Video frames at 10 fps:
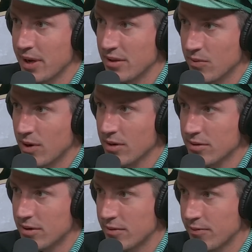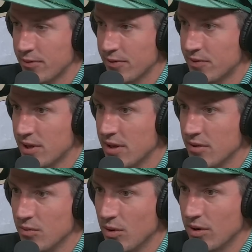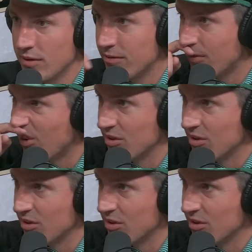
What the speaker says: the Wild are 15-1-4